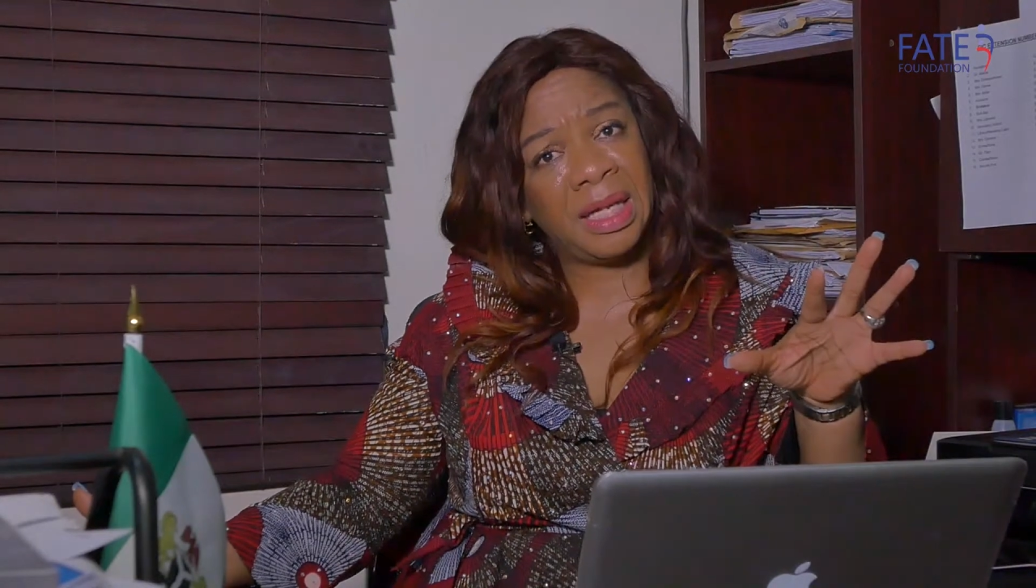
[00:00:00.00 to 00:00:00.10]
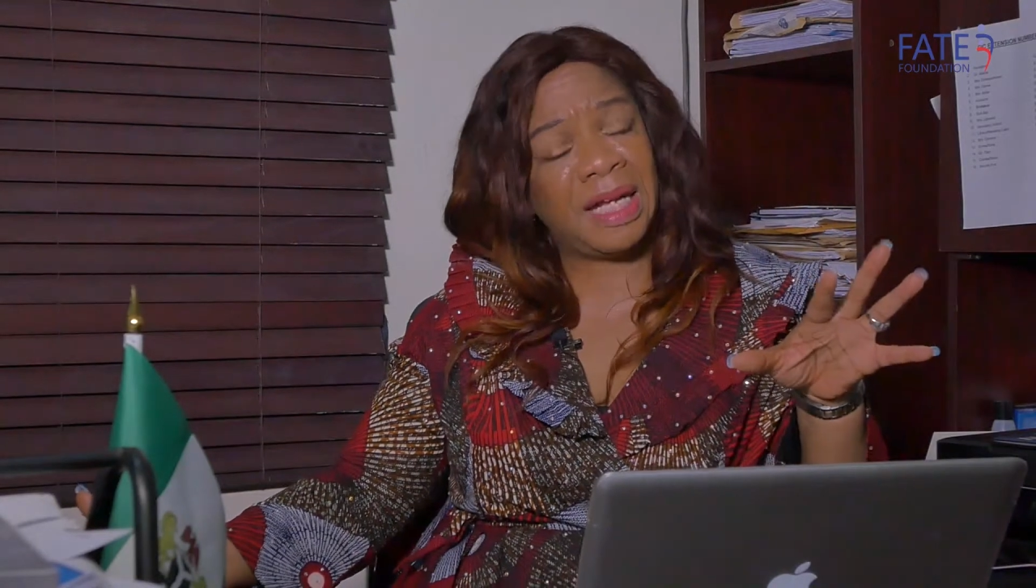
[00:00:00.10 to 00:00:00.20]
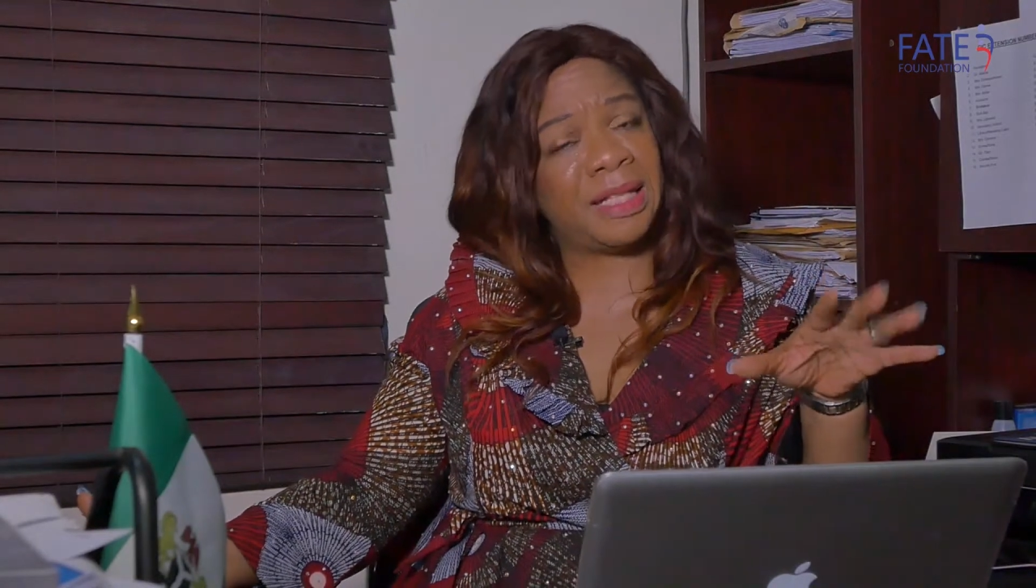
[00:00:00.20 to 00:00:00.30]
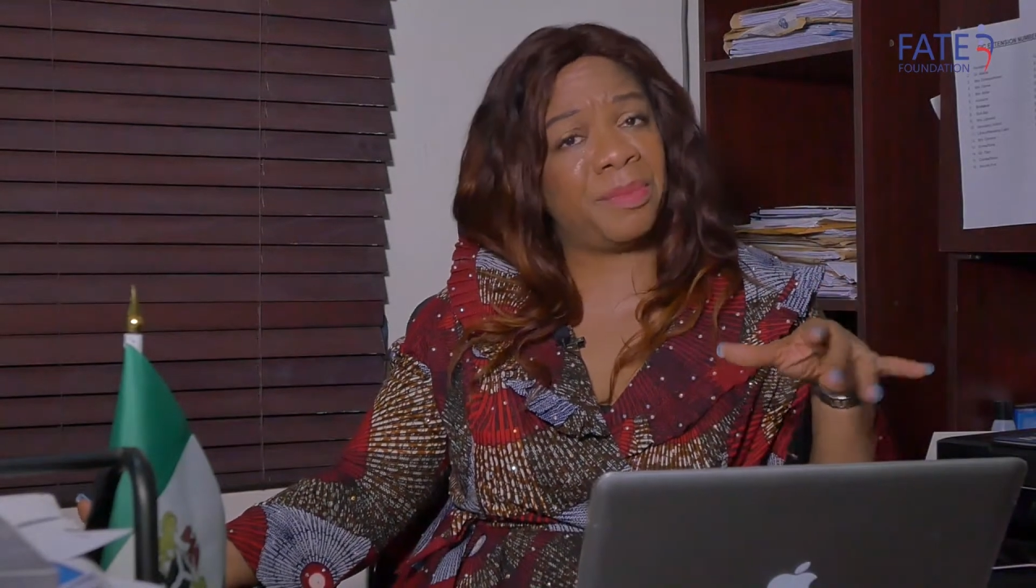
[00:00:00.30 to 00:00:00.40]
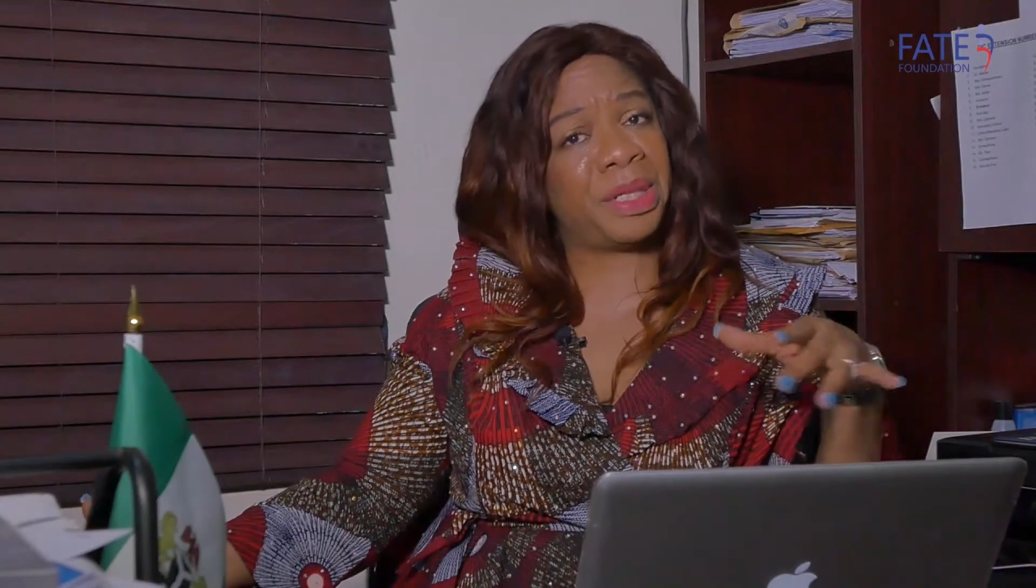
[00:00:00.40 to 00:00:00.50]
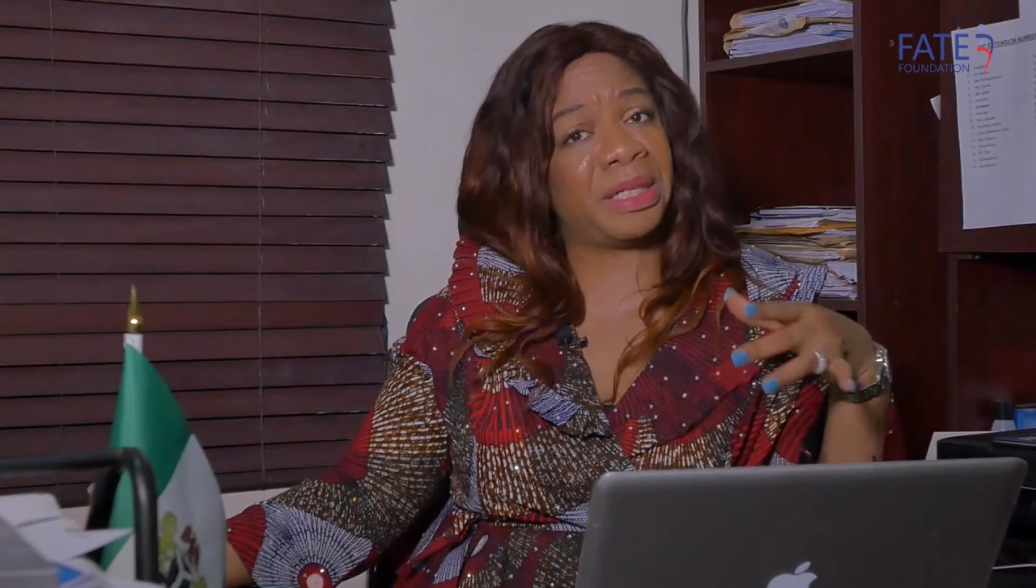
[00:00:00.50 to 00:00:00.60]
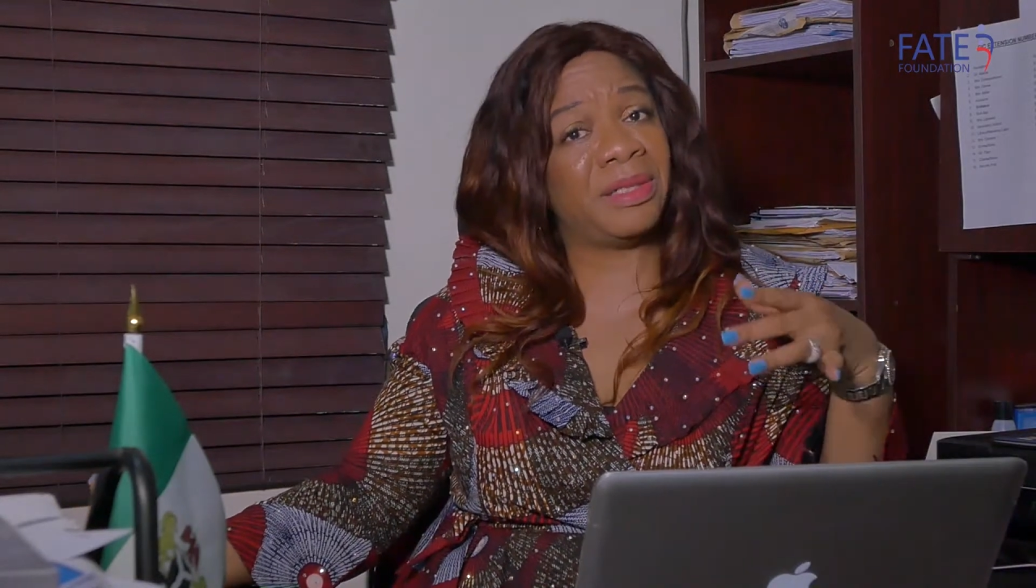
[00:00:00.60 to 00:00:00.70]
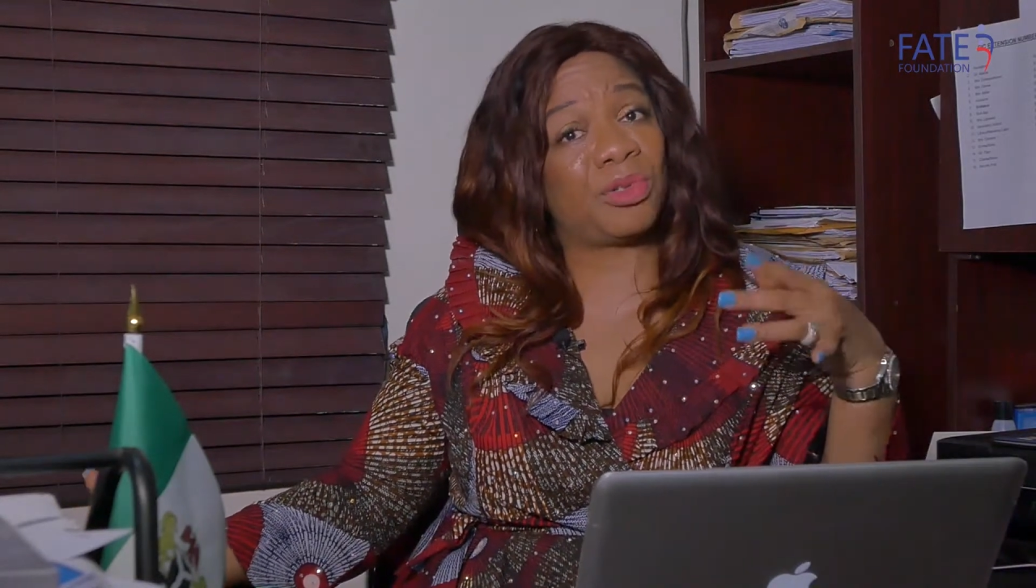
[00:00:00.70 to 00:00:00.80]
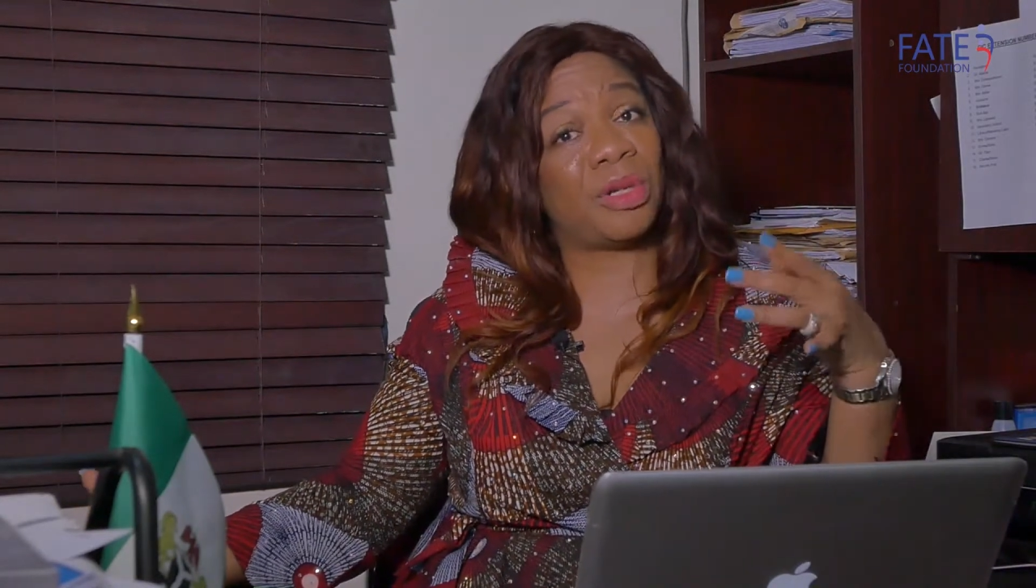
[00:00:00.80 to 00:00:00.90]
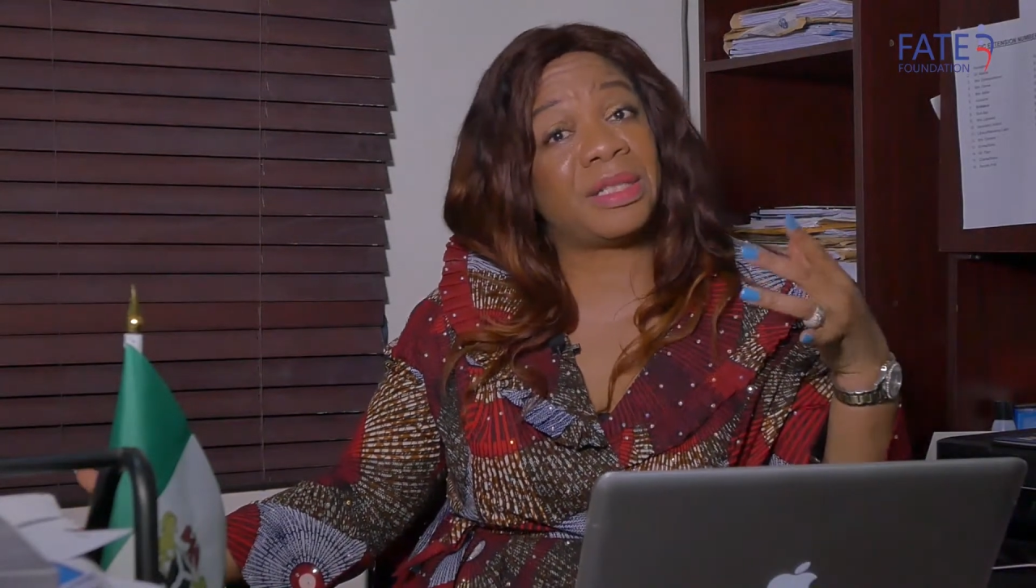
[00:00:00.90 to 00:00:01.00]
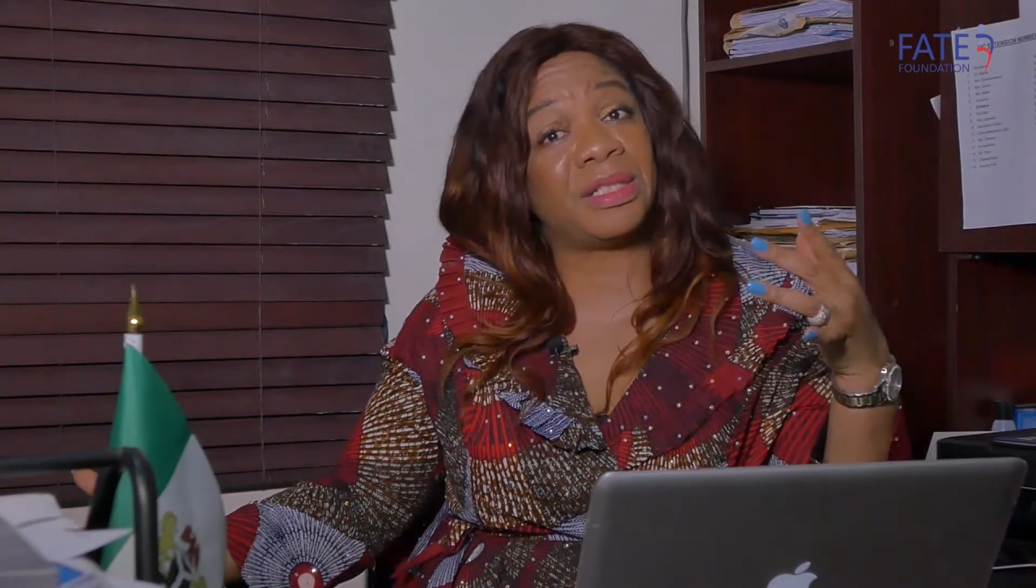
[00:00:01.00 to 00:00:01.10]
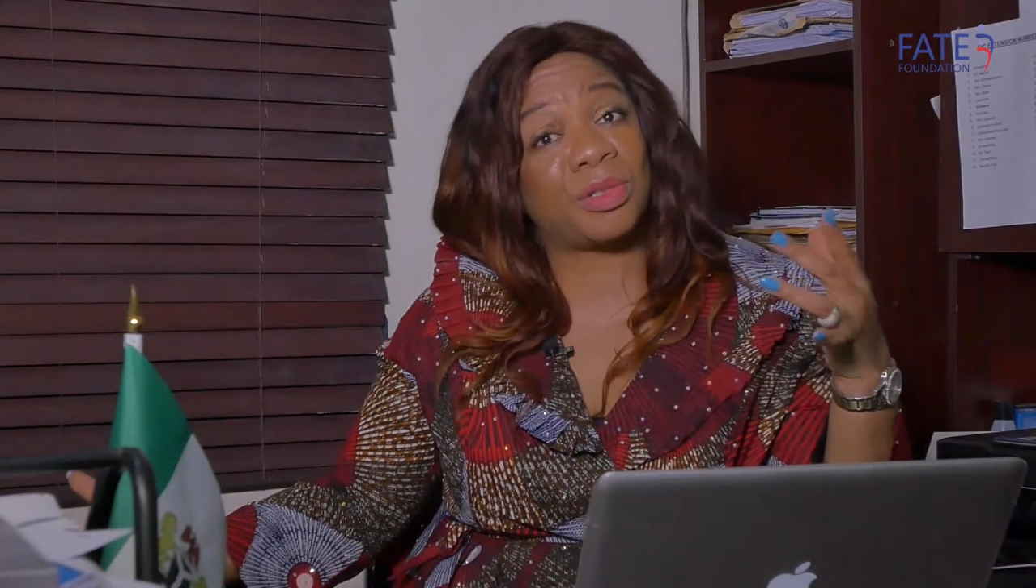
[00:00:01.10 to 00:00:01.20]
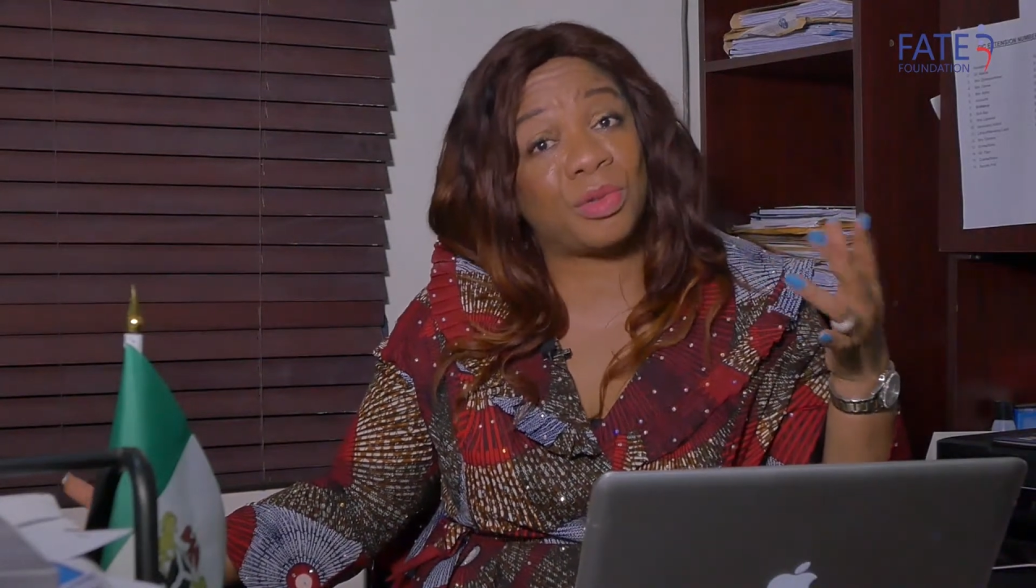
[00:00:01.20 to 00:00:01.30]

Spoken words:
and then bringing 20